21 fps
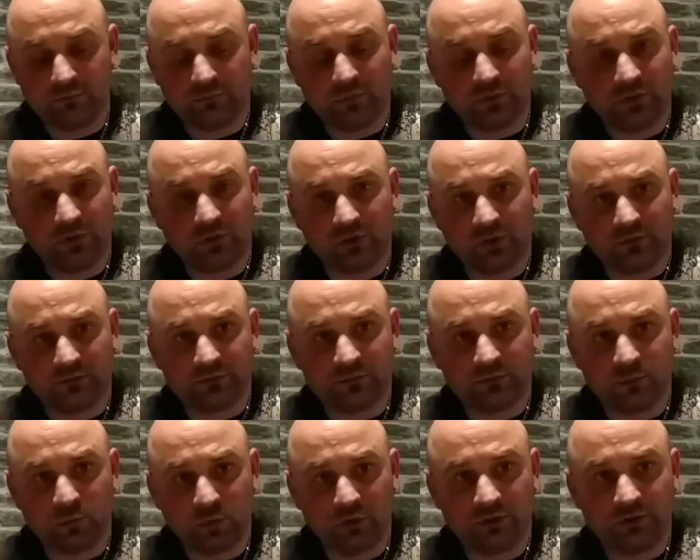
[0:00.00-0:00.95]
but a lot of
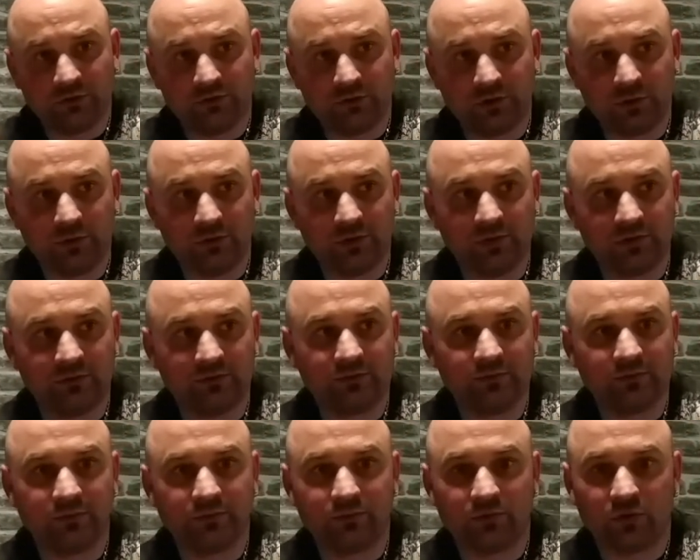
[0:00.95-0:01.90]
them weren't doing it
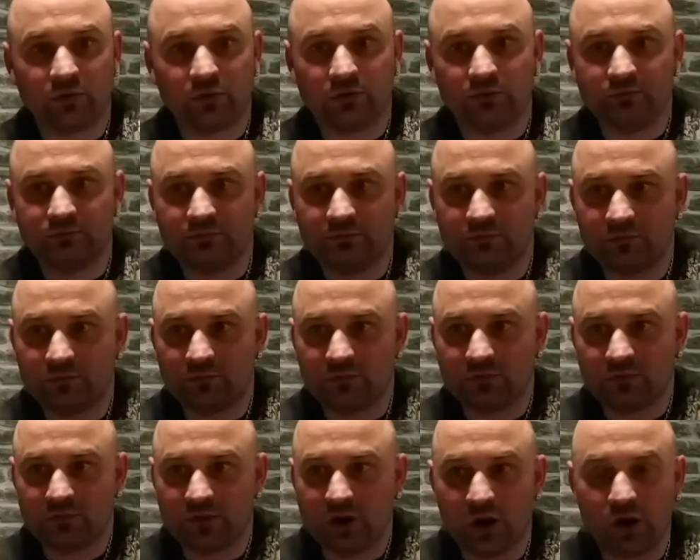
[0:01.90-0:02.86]
from
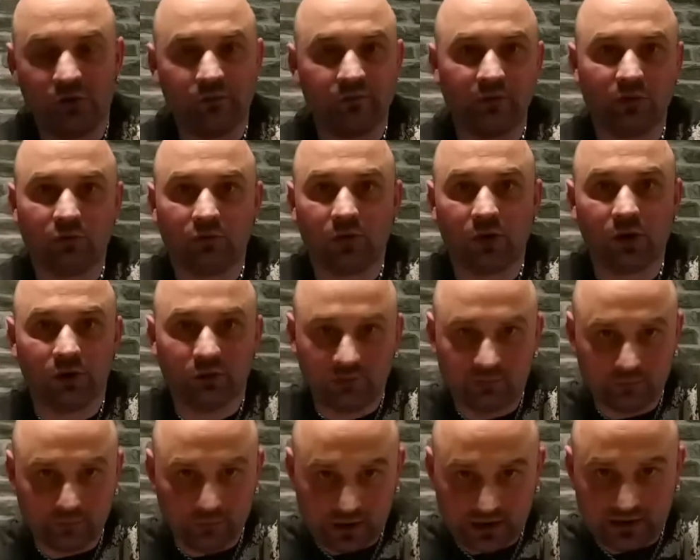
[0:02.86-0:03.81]

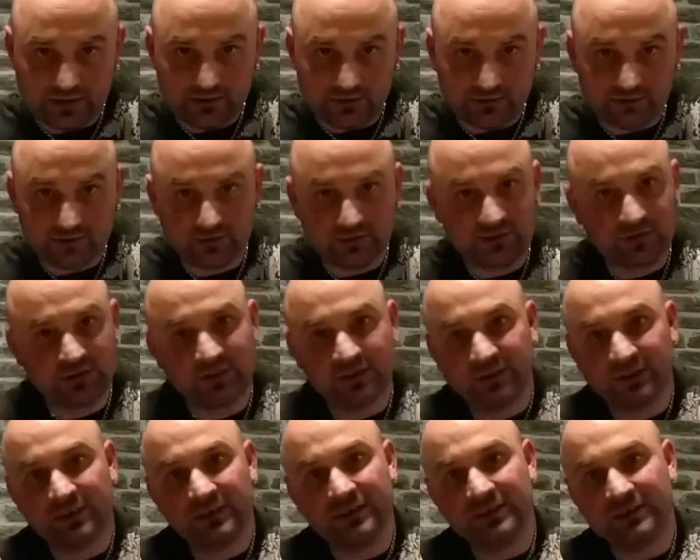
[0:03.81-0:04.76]
overgrown beds
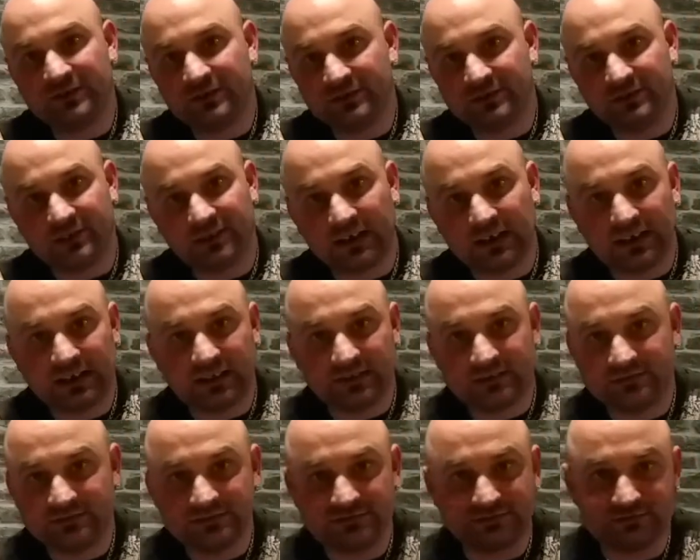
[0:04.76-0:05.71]
and
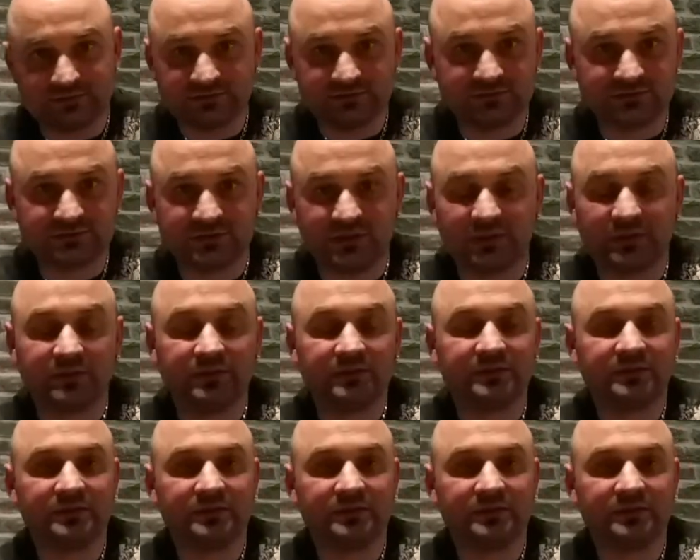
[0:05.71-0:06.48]
gardens and stuff,